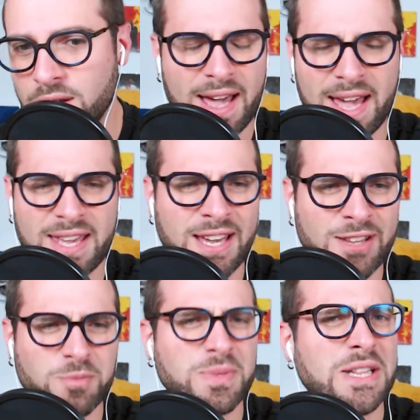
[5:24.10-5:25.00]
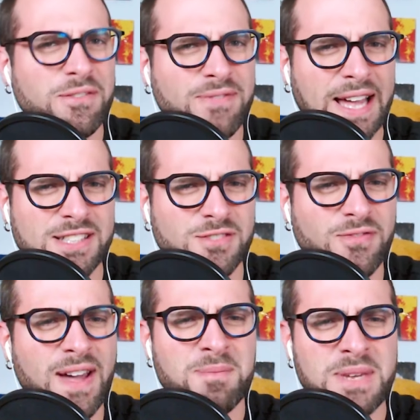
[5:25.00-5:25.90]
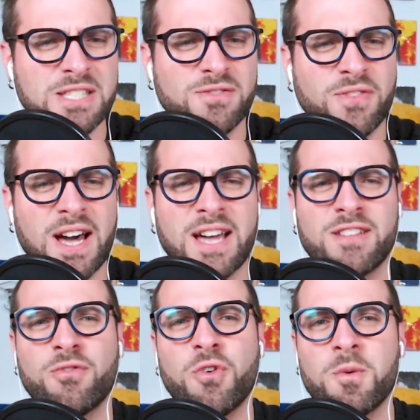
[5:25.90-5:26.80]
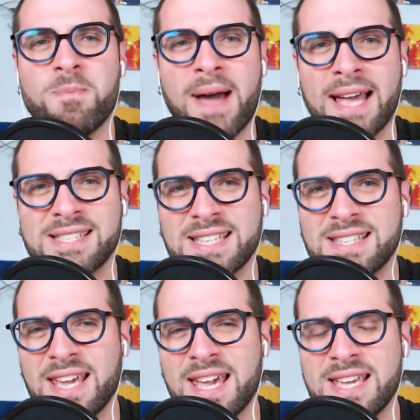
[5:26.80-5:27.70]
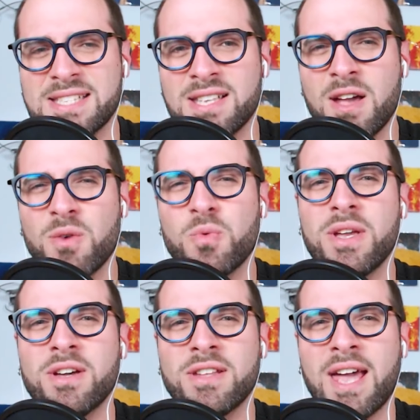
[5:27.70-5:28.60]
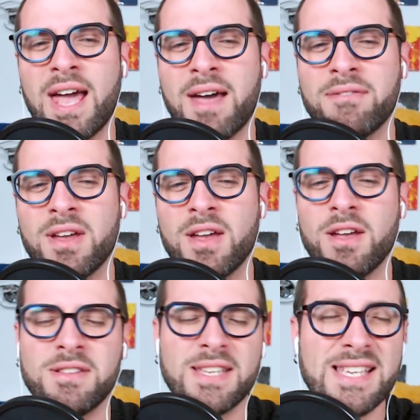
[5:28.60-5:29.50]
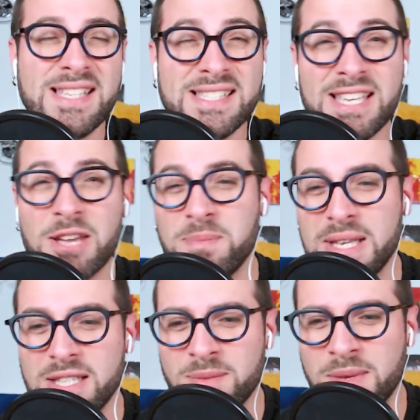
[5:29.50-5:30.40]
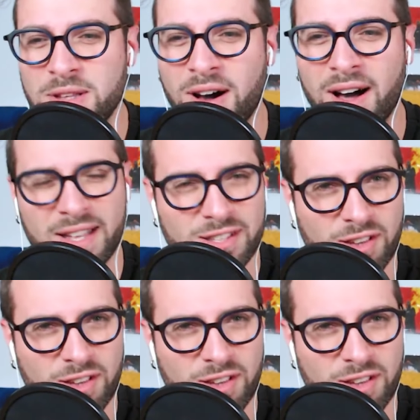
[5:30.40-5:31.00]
I cannot believe that. That means that for basket case, we're gonna have an easy, a medium, and a hard